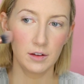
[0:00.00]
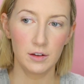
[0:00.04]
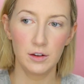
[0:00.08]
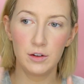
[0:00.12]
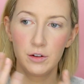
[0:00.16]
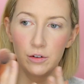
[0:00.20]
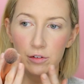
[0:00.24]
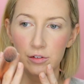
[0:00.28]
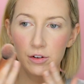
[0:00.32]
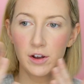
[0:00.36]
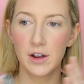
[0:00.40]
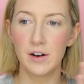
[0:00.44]

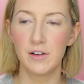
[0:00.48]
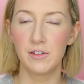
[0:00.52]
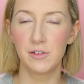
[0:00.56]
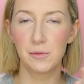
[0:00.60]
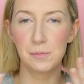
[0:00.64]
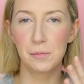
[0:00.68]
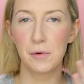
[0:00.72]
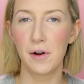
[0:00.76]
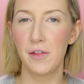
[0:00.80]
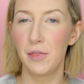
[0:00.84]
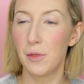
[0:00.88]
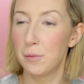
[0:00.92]
you'll kind of
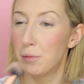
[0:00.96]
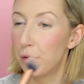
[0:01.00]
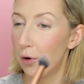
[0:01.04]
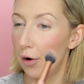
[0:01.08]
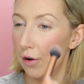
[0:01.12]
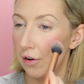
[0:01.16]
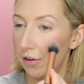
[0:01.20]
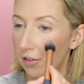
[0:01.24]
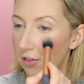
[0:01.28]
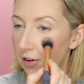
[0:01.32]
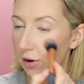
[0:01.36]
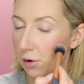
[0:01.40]
spread the
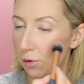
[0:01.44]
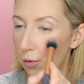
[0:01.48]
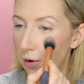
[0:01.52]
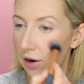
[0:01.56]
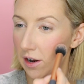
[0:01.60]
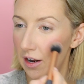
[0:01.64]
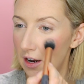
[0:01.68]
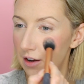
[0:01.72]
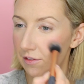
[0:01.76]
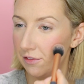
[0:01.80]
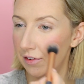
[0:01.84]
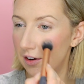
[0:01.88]
product out
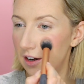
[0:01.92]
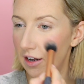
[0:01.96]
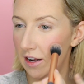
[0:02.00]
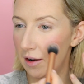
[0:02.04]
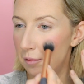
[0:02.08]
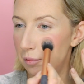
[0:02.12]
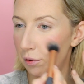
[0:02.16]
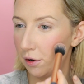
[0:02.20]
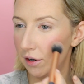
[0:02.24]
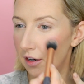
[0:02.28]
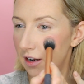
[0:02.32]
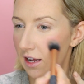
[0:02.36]
quite evenly,
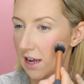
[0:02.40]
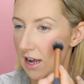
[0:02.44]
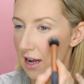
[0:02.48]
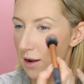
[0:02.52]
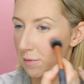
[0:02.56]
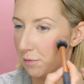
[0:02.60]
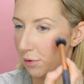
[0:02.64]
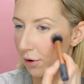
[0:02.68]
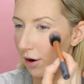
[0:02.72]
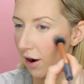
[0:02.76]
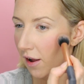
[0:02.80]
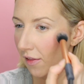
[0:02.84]
but
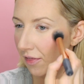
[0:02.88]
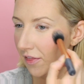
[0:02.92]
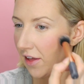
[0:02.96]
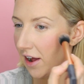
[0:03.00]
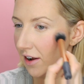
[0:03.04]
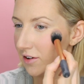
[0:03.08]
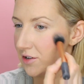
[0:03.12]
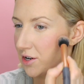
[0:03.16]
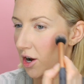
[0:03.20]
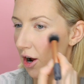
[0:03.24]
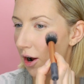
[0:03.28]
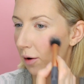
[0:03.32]
keep it on
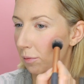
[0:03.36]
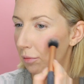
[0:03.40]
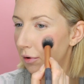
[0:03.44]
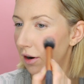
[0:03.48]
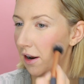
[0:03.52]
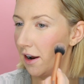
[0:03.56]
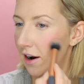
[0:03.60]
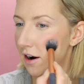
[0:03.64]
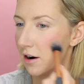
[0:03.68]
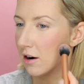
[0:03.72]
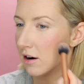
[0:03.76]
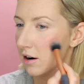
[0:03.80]
that top
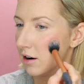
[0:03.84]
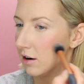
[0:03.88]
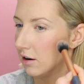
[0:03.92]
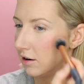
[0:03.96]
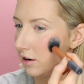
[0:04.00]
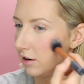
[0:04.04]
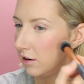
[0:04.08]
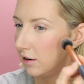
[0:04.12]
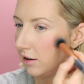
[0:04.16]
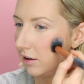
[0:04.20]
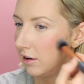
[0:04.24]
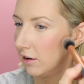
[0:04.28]
layer.
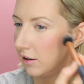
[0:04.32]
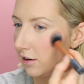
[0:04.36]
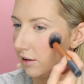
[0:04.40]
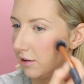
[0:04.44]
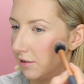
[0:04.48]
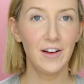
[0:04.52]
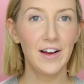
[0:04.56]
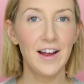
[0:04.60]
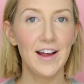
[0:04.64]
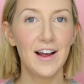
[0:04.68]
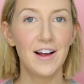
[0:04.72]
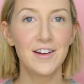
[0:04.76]

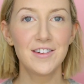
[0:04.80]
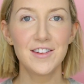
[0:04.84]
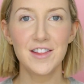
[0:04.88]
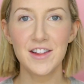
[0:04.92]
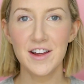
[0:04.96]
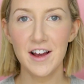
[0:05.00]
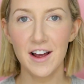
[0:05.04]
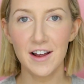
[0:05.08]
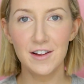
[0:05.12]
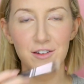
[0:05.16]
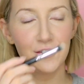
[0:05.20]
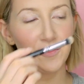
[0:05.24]
Okay, onto
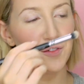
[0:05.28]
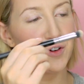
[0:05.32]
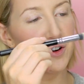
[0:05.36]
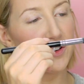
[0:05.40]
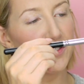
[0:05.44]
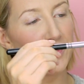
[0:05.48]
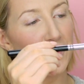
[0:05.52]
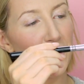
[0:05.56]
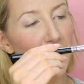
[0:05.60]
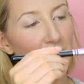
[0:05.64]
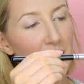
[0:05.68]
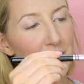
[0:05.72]
the eyes. First
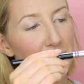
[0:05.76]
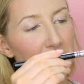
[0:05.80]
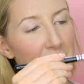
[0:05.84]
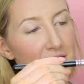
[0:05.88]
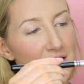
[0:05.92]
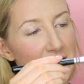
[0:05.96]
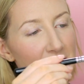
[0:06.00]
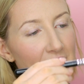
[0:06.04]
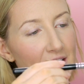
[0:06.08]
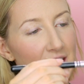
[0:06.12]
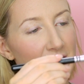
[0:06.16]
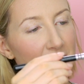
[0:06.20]
of all, I'm gonna
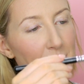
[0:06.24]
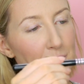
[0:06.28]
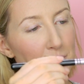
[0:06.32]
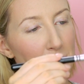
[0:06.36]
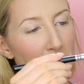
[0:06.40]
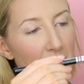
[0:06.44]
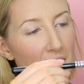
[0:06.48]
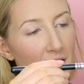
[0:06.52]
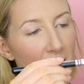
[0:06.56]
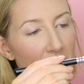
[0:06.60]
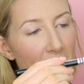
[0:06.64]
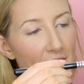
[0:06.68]
take
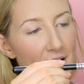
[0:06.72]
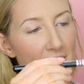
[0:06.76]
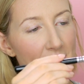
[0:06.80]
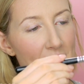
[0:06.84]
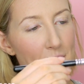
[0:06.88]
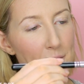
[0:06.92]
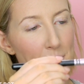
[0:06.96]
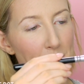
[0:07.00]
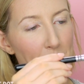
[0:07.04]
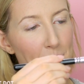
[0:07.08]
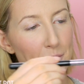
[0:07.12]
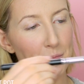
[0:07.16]

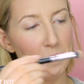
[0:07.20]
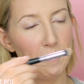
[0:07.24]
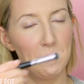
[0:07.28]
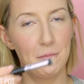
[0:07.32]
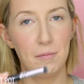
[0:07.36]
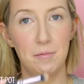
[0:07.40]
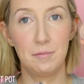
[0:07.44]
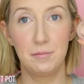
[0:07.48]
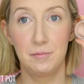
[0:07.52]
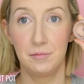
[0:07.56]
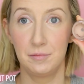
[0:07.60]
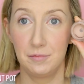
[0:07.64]
my
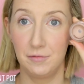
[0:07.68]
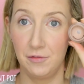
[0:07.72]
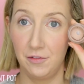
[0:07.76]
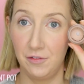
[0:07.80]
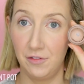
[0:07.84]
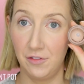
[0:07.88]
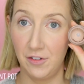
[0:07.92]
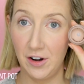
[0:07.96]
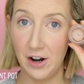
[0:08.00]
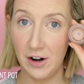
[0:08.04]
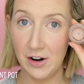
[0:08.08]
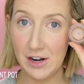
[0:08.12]

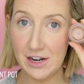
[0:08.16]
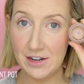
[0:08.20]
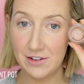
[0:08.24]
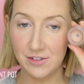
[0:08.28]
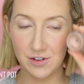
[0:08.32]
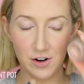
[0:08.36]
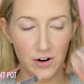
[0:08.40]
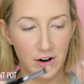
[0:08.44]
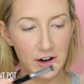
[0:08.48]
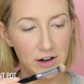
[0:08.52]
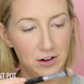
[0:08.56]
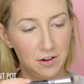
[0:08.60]
very
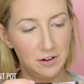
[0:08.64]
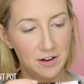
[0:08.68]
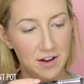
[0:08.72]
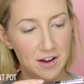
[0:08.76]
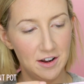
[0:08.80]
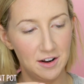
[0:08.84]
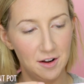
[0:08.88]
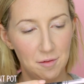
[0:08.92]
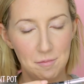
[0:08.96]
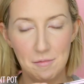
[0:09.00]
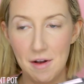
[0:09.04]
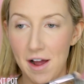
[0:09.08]
sorry
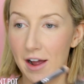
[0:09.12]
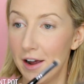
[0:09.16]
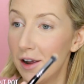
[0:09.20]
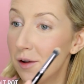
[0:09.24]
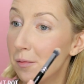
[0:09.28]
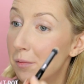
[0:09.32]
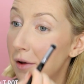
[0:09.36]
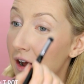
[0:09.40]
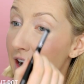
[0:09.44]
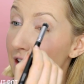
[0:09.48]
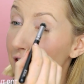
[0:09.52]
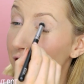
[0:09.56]
looking
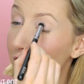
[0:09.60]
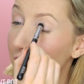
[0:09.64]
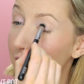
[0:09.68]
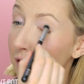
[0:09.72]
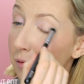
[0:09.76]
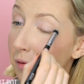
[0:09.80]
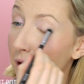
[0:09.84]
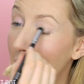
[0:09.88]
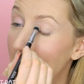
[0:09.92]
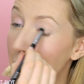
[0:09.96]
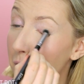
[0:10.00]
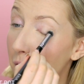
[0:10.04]
MAC Painterly
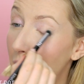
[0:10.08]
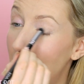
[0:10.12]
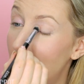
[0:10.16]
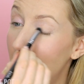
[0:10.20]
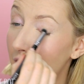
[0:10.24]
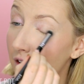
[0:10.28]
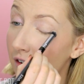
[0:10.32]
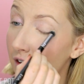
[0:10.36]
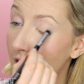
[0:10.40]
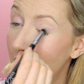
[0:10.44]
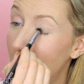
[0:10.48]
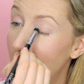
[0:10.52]
paint
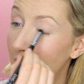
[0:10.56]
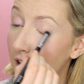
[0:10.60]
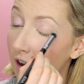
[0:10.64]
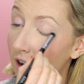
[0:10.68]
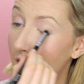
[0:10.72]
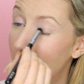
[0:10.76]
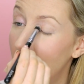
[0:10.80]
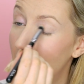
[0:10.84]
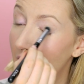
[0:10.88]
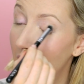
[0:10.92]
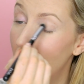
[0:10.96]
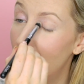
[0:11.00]
pot.
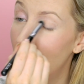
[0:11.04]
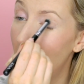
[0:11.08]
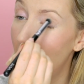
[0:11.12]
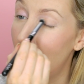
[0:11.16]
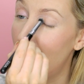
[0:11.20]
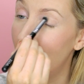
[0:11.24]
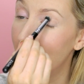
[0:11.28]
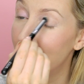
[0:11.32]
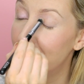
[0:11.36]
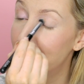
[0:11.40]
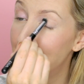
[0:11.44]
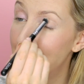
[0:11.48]

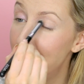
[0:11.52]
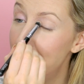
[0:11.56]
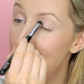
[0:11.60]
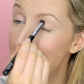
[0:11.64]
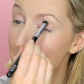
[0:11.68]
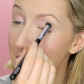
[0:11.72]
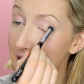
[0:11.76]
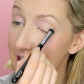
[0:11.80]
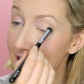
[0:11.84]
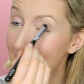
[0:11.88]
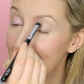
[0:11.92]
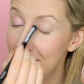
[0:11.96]
I have been
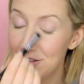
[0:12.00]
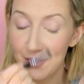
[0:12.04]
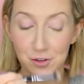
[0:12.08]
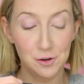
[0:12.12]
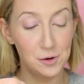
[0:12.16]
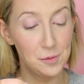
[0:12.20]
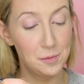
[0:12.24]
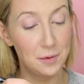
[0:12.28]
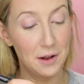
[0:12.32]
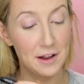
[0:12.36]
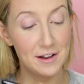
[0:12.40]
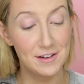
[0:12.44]
meaning to
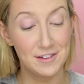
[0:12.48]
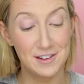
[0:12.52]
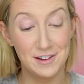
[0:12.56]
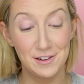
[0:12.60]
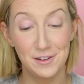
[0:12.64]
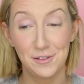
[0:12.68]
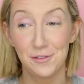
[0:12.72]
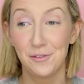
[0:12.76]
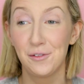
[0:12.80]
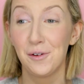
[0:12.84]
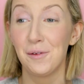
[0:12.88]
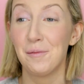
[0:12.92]
replace
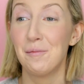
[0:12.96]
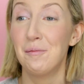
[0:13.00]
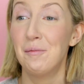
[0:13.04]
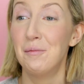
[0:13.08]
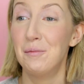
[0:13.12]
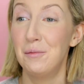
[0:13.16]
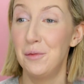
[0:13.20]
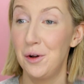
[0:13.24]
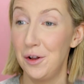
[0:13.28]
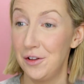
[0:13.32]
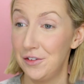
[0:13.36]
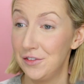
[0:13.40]
this for
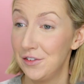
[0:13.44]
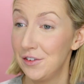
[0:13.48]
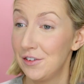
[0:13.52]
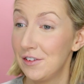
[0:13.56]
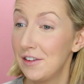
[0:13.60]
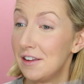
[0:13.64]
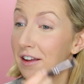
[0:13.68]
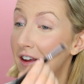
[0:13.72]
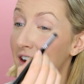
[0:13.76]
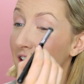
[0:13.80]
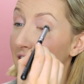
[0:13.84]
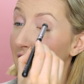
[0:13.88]
months.